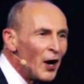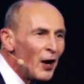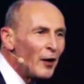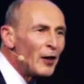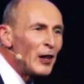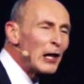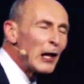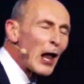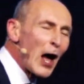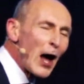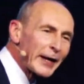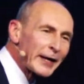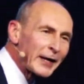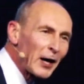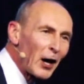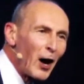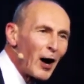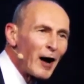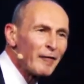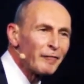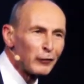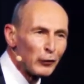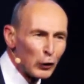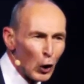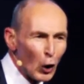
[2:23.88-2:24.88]
like
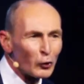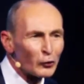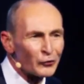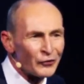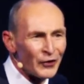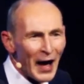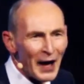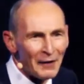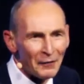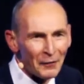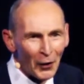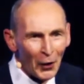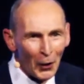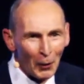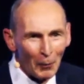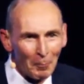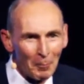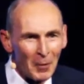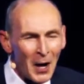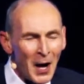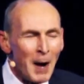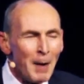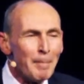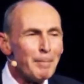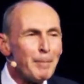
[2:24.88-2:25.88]
I've looked at them,
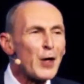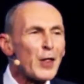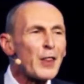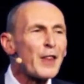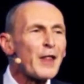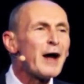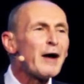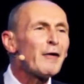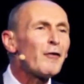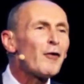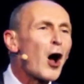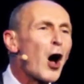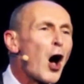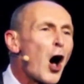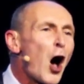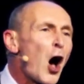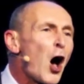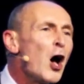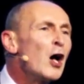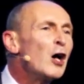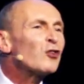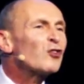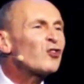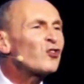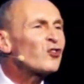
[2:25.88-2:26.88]
but there are
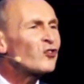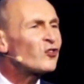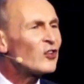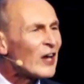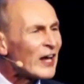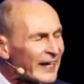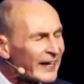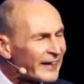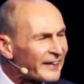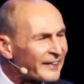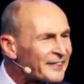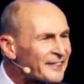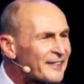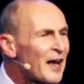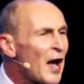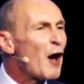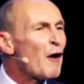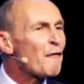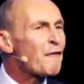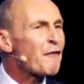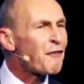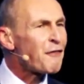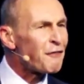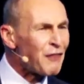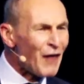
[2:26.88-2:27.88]

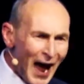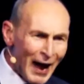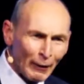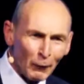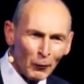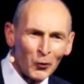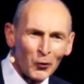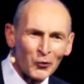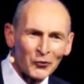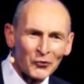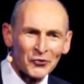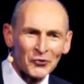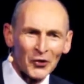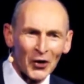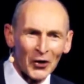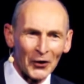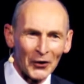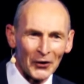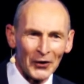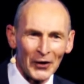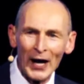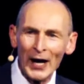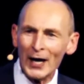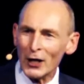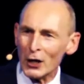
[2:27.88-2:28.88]

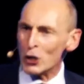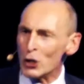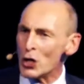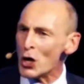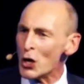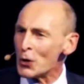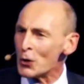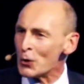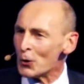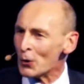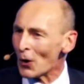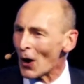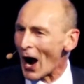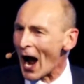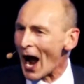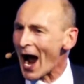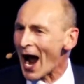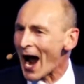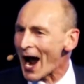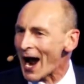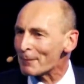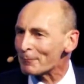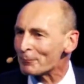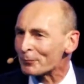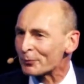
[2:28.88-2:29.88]
6,000 new
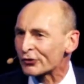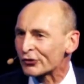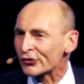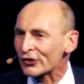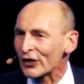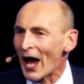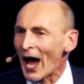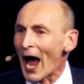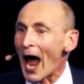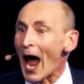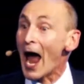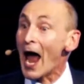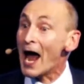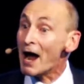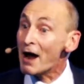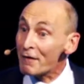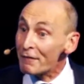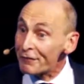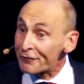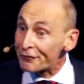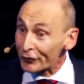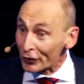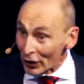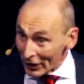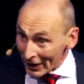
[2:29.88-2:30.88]
apps
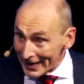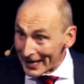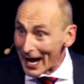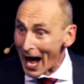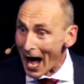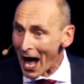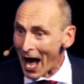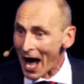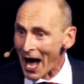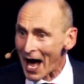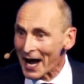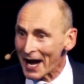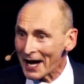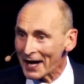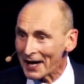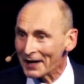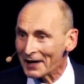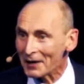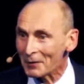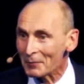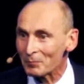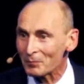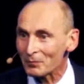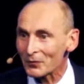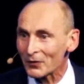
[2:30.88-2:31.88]
every day.
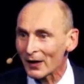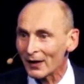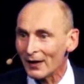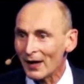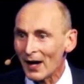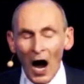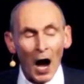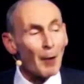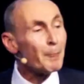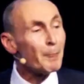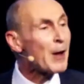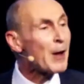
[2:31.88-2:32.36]
And